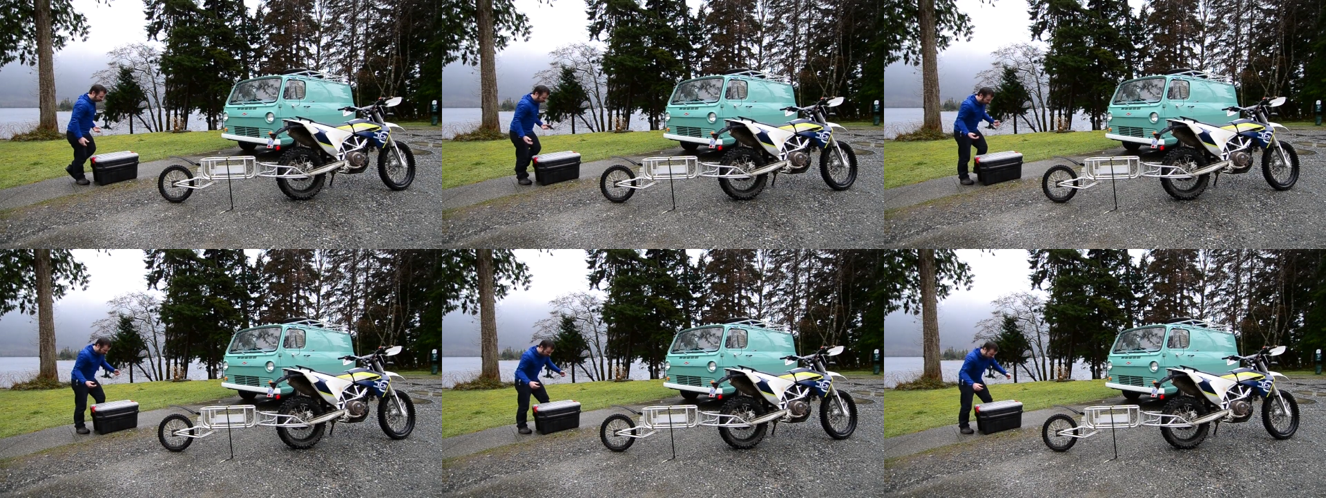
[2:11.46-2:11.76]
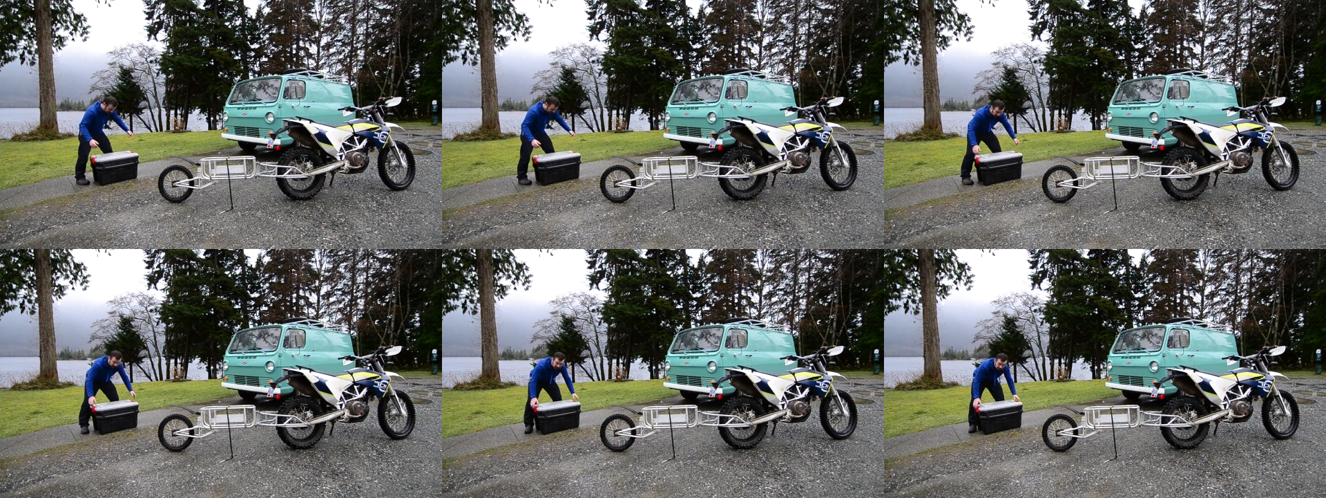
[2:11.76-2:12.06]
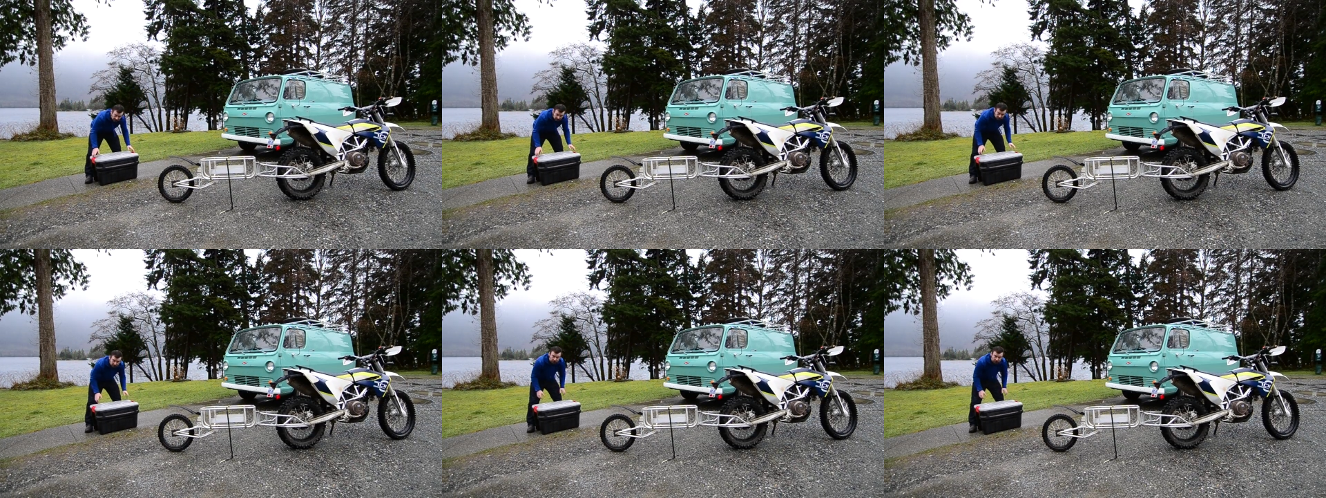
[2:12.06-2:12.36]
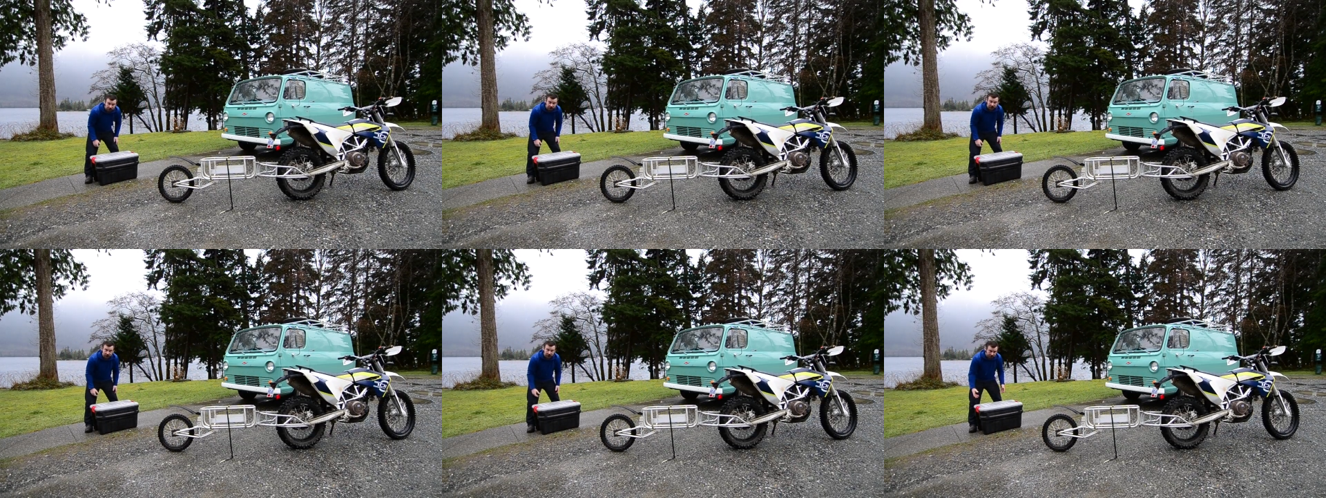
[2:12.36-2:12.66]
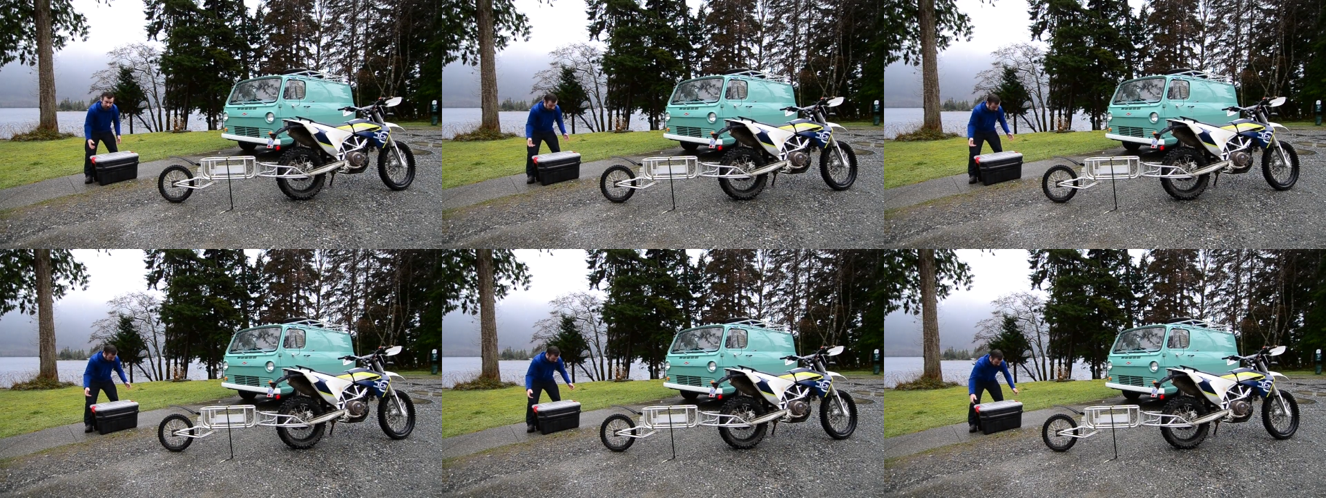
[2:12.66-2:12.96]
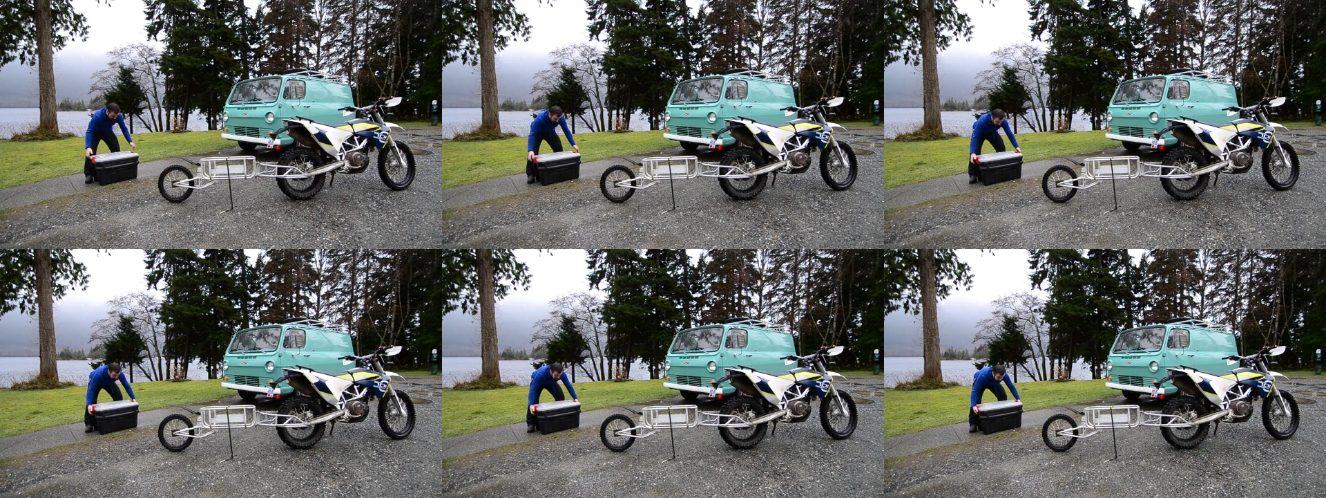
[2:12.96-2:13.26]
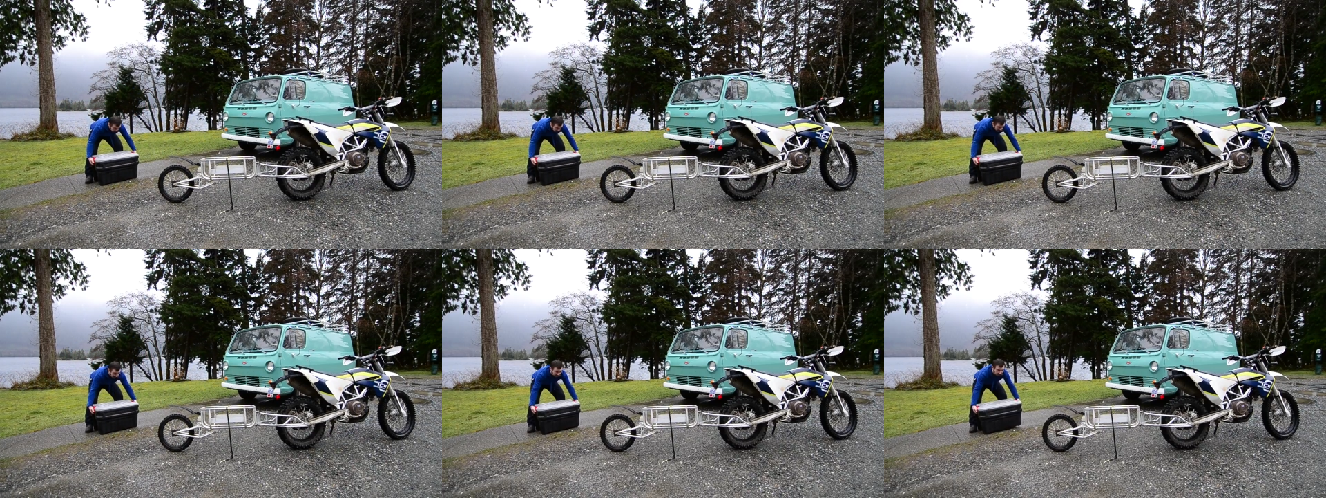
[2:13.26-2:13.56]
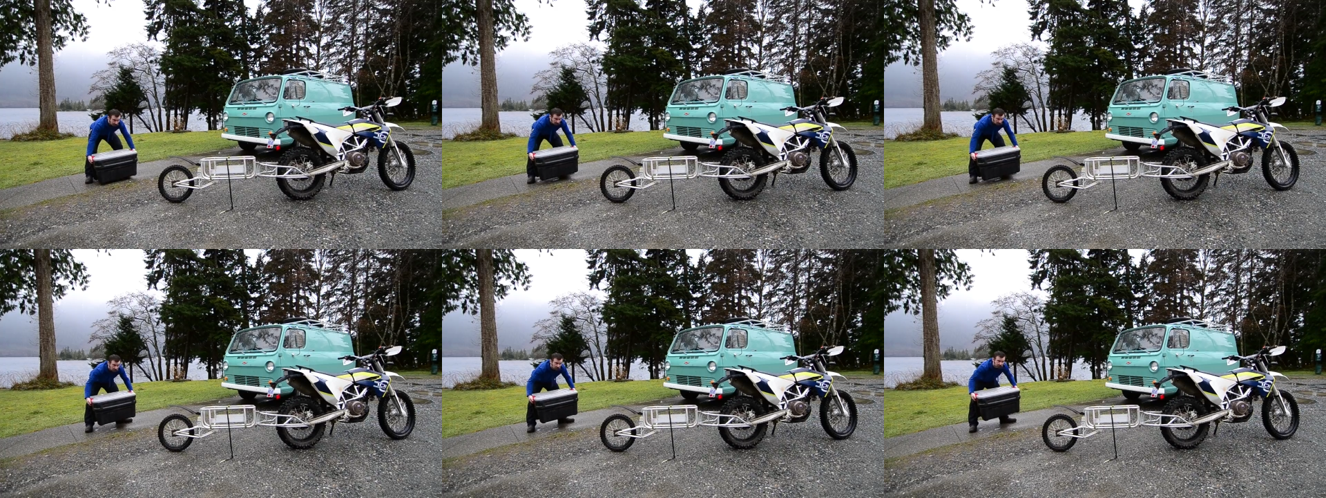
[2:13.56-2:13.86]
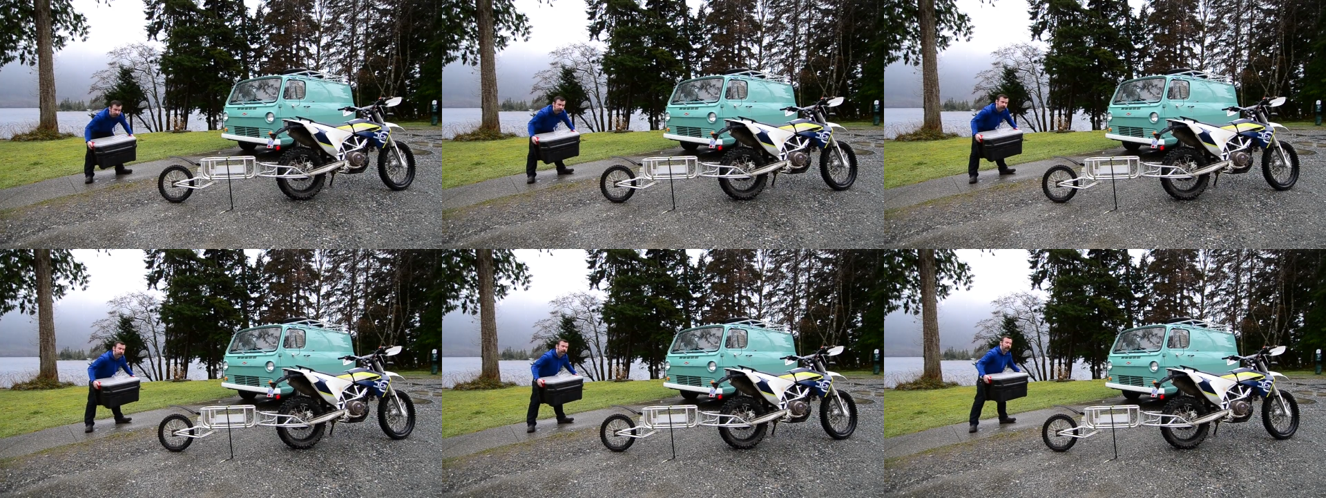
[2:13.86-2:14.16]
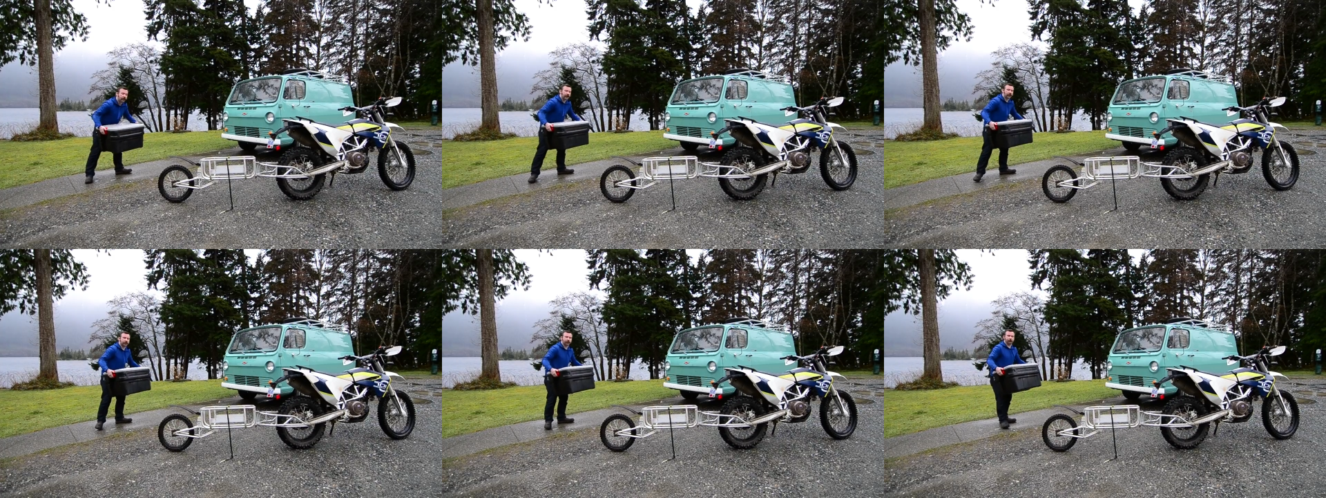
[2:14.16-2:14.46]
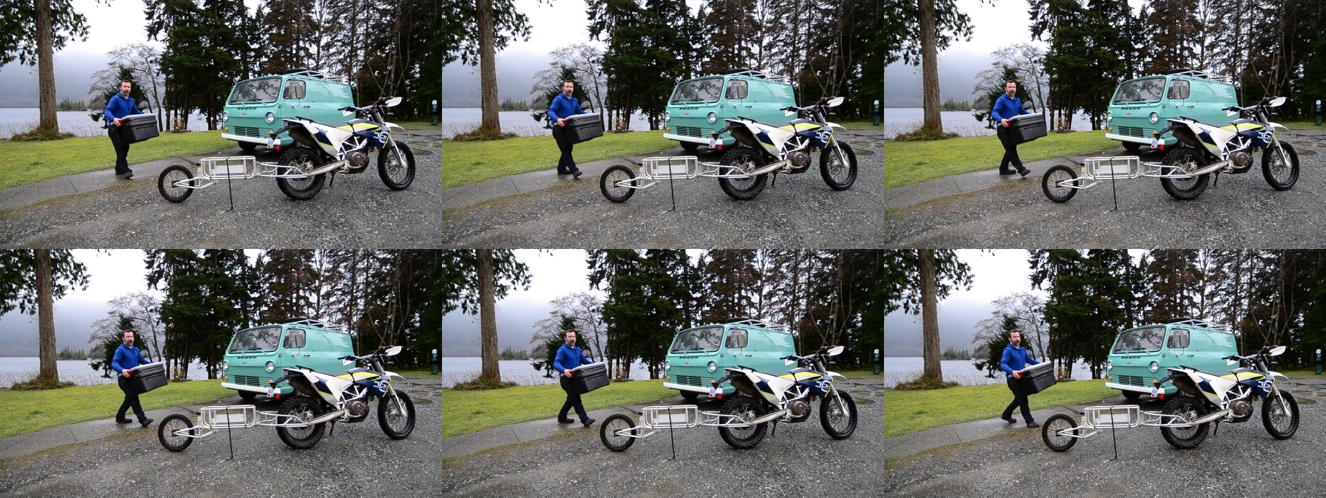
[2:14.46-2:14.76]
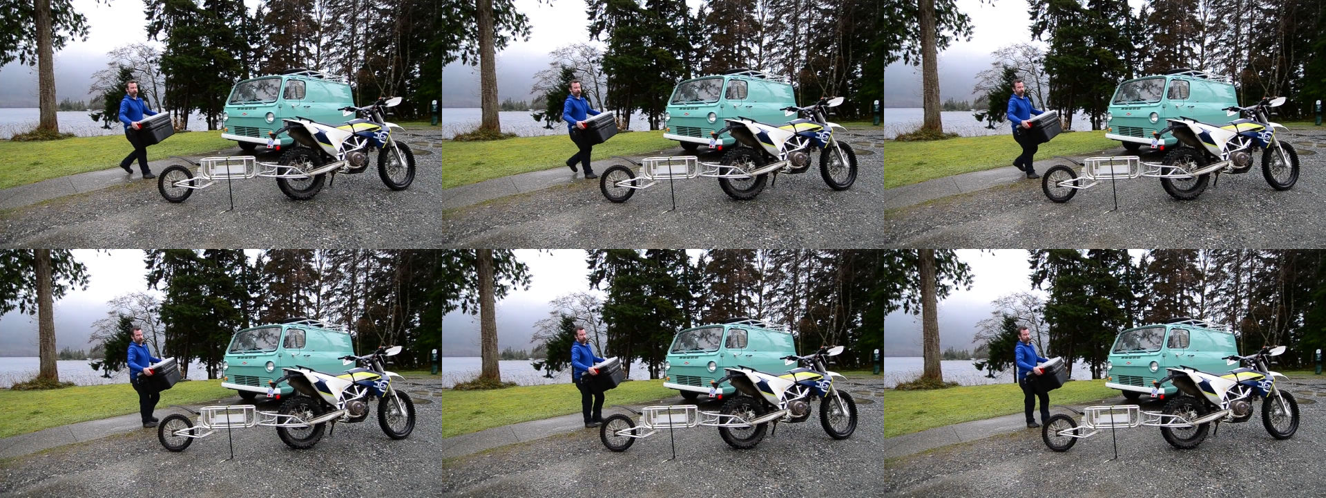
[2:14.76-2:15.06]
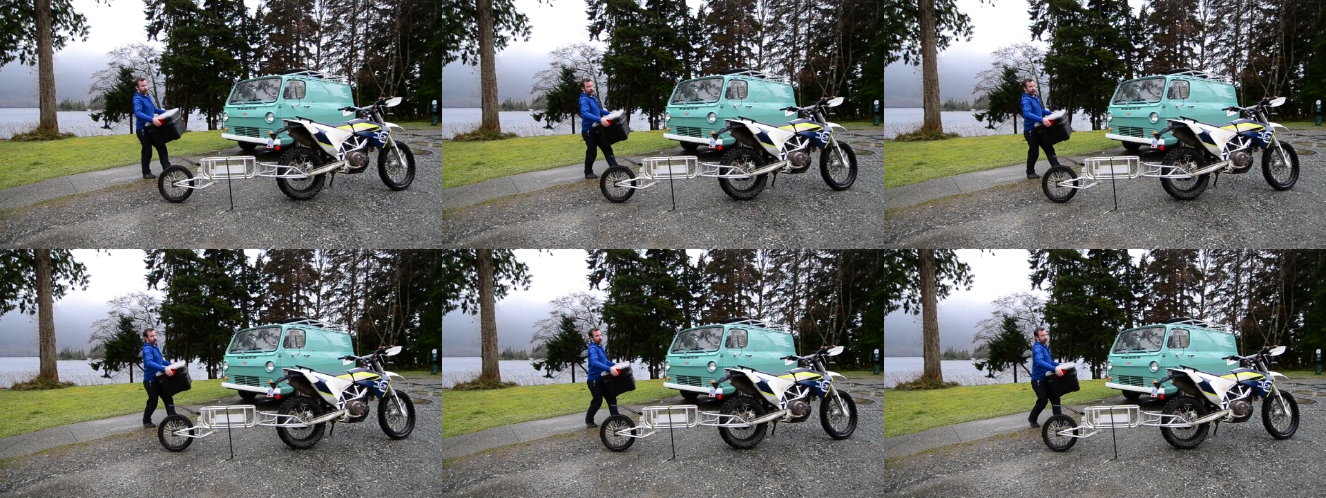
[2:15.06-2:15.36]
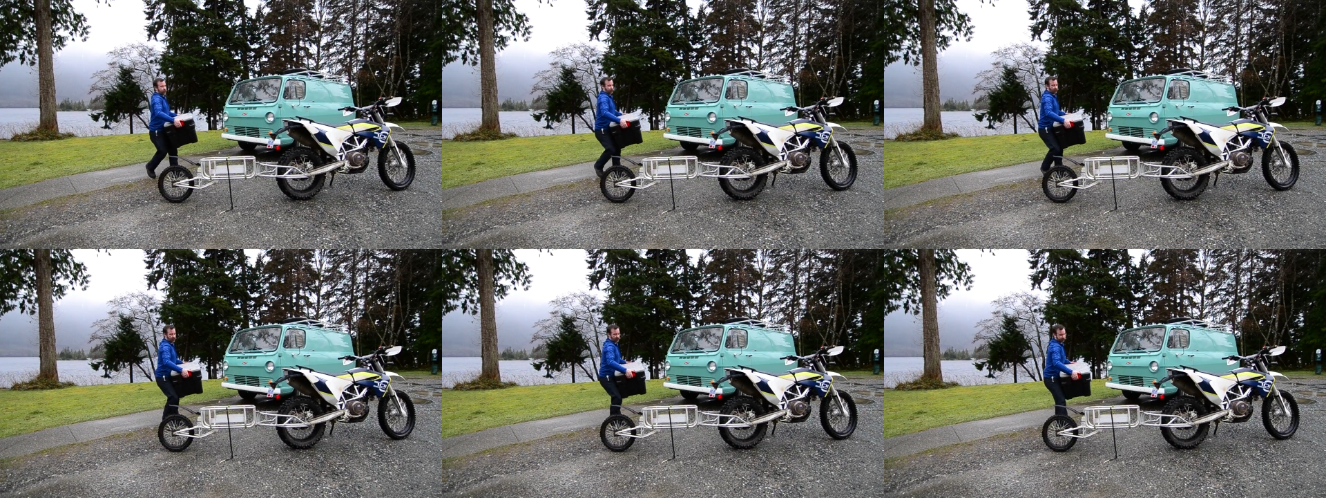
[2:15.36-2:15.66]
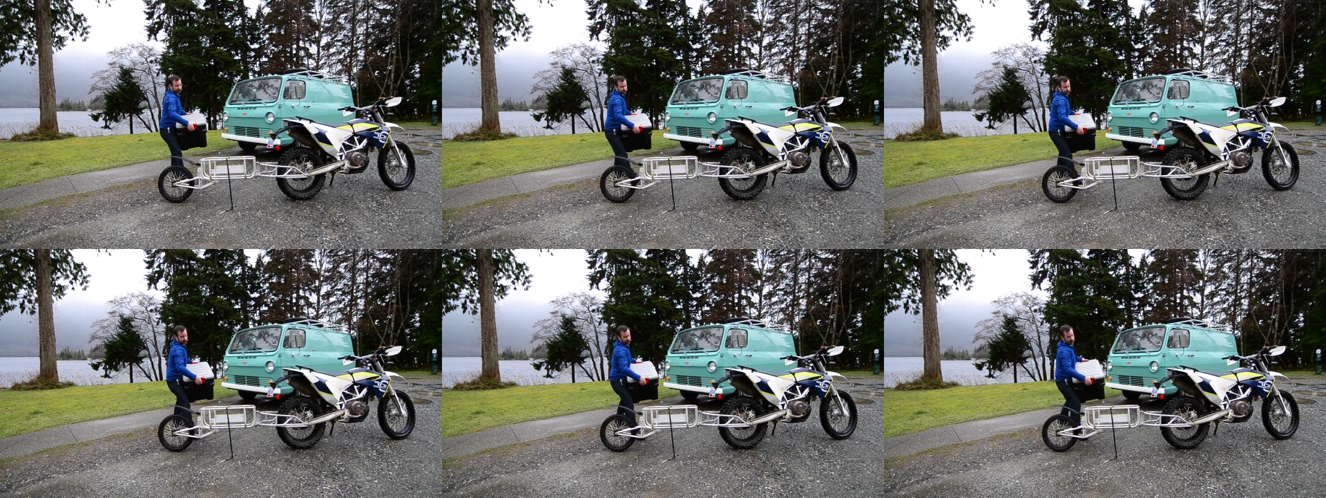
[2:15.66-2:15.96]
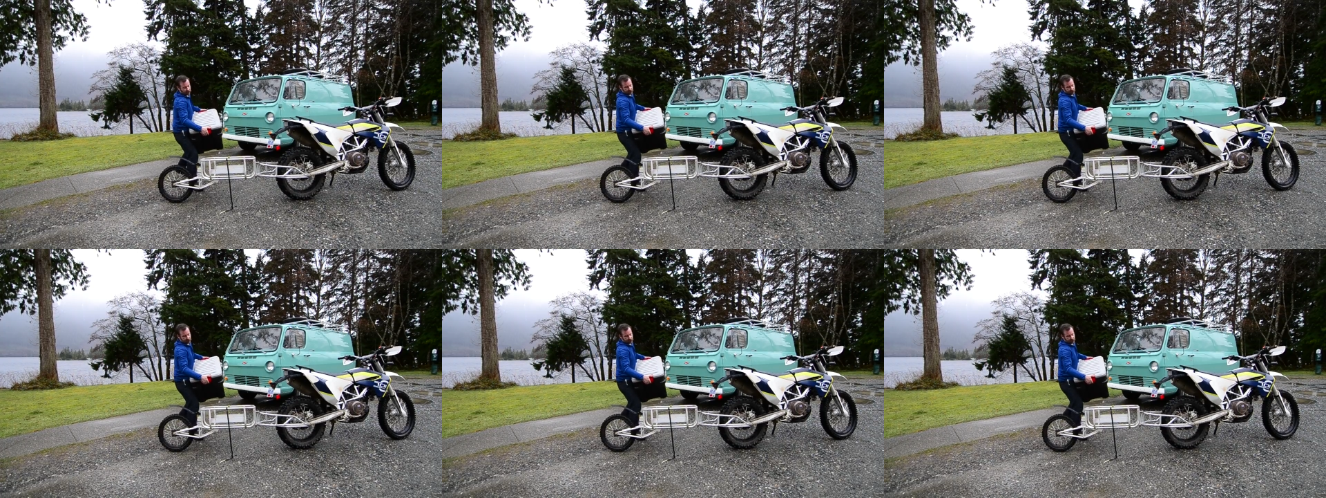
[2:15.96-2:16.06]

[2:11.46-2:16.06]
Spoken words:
Nobody's mouth can be seen.